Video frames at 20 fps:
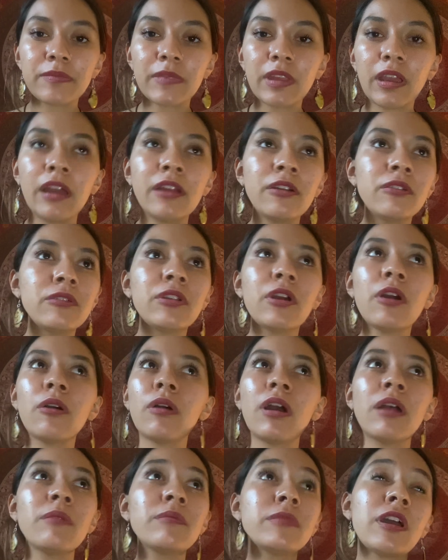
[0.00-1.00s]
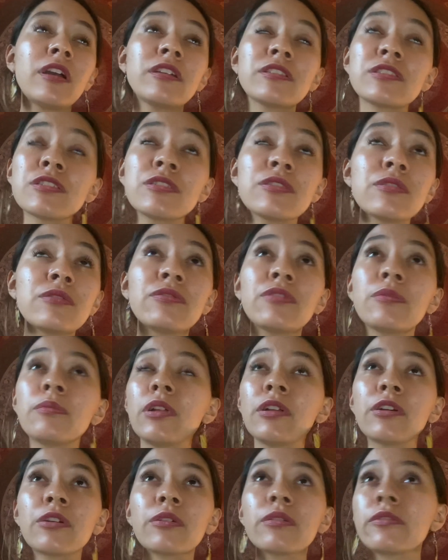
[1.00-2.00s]
I don't know, I'm not too
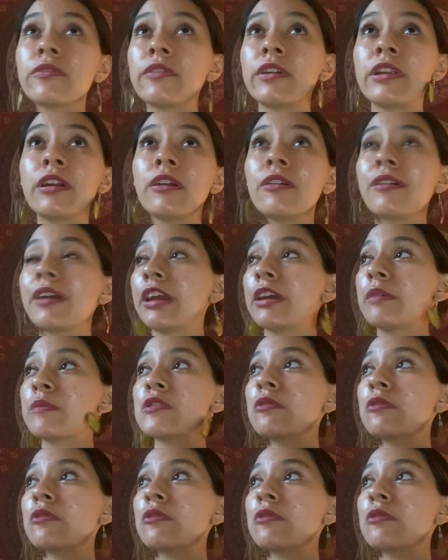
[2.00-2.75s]
familiar with video games,